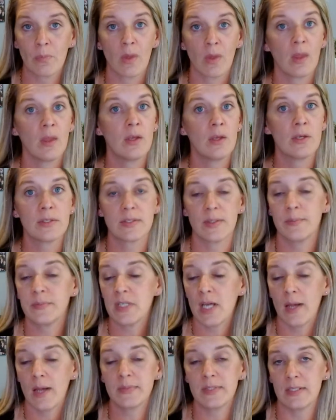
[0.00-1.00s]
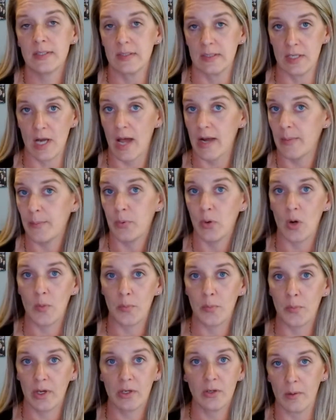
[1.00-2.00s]
Sometimes it's not
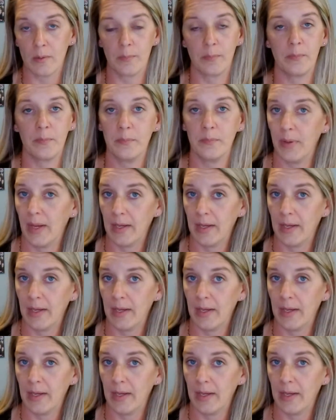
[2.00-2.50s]
appropriate or